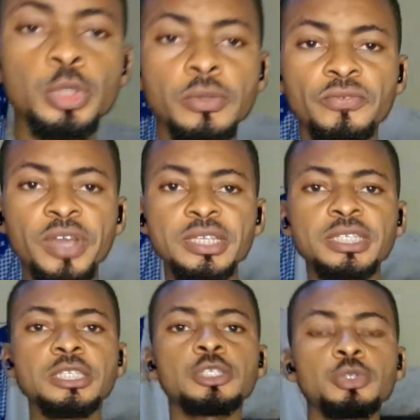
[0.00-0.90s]
the first
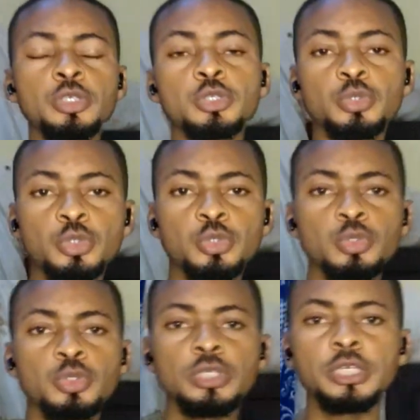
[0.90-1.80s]
thing you need to
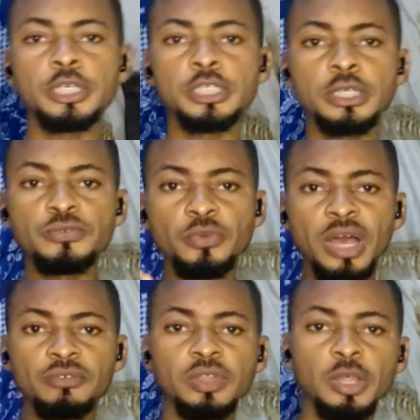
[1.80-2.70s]
do is, if you
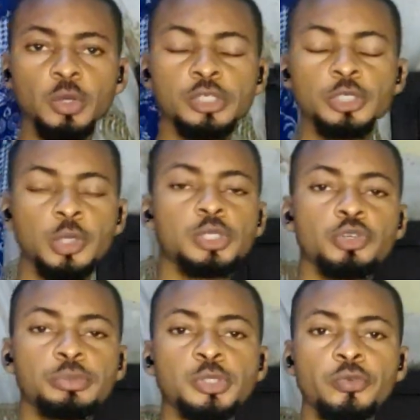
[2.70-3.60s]
haven't gotten your
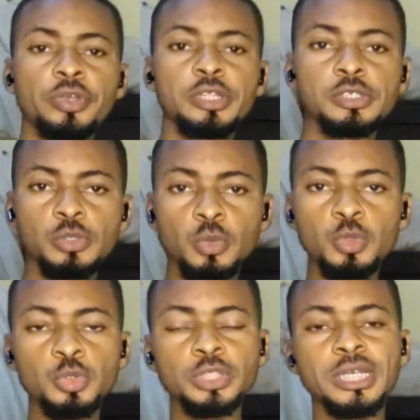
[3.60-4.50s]
scripts already, is to go
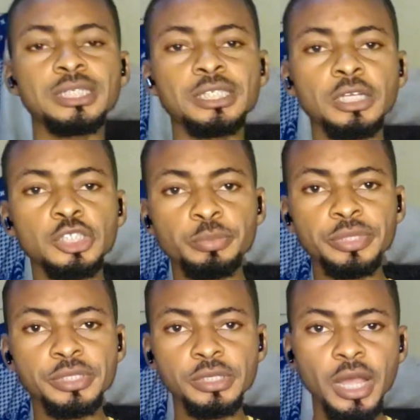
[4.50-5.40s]
to
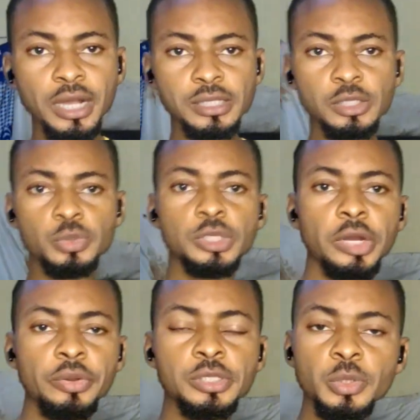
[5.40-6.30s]
ChatGPT, ask it to
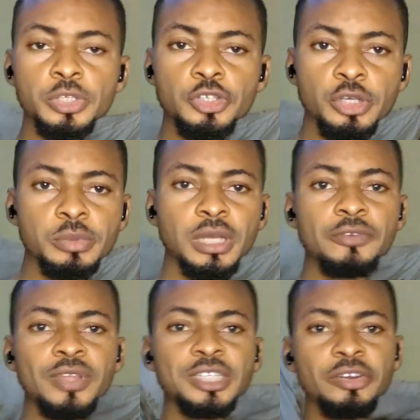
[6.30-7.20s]
generate your script.
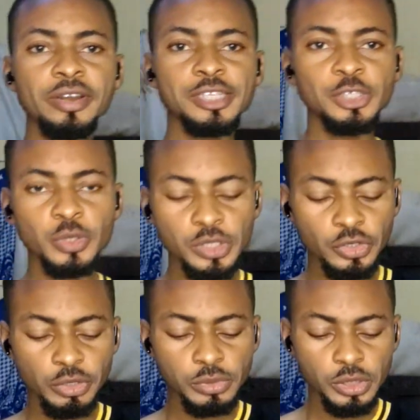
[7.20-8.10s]
After generating your
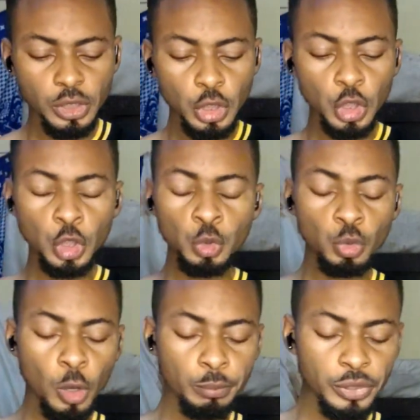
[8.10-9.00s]
script, you
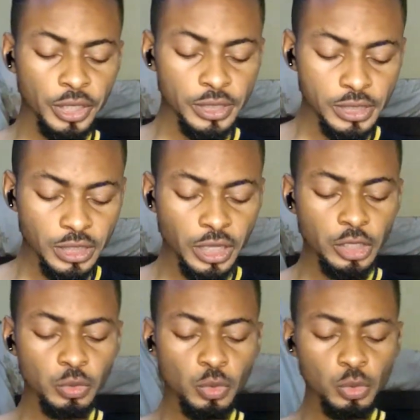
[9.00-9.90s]
copy it, then
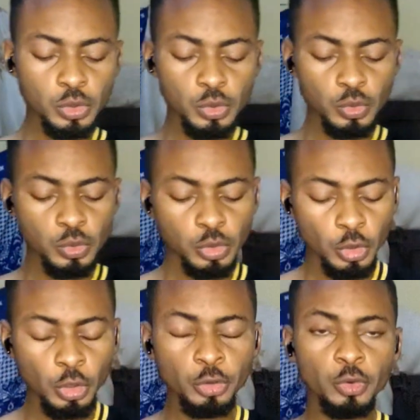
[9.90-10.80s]
you go to
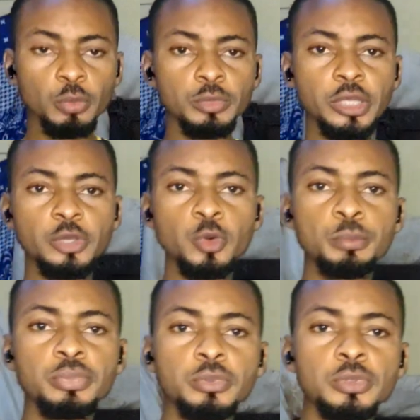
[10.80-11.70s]
your Chrome, then you
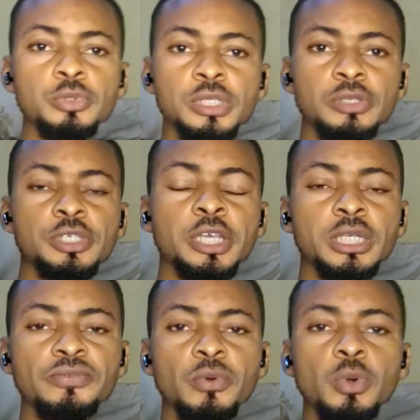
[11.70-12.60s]
open, search
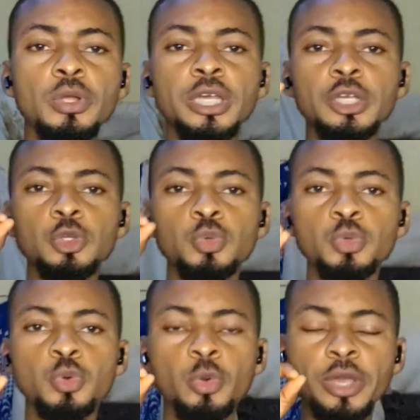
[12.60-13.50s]
for
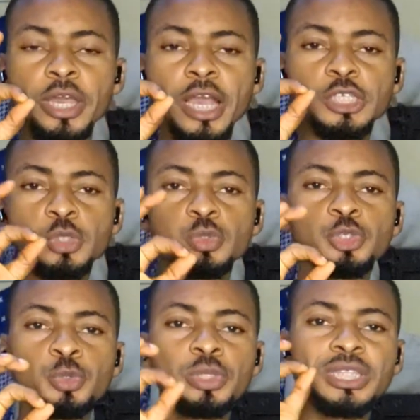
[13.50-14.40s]
Google AI
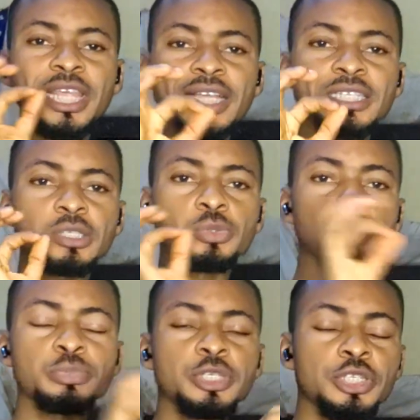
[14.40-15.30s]
Studio text to
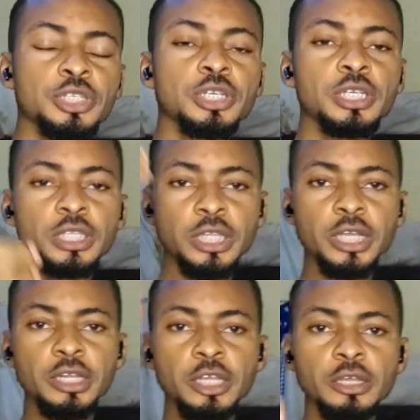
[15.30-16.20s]
speech. Then
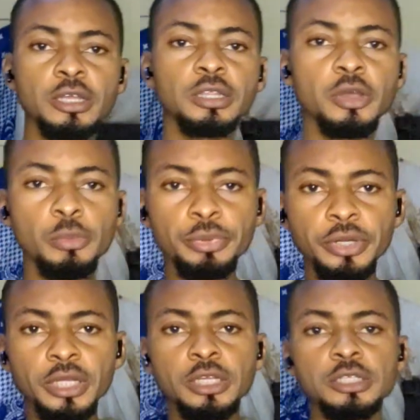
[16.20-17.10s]
they'll
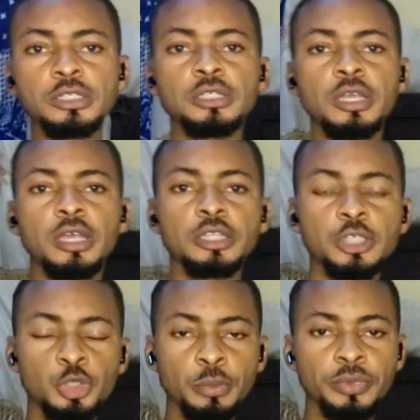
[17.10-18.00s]
bring the
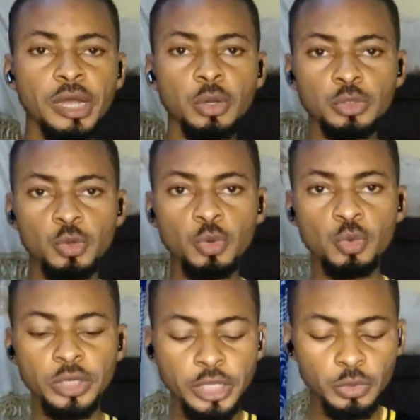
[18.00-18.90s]
drop down Google.
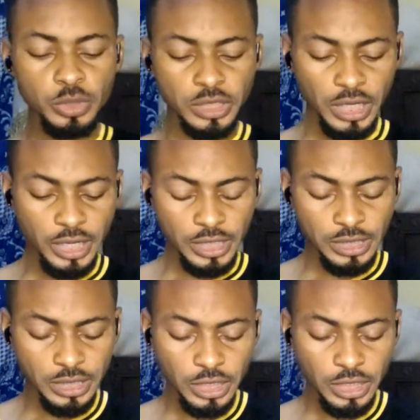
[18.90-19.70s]
Then you select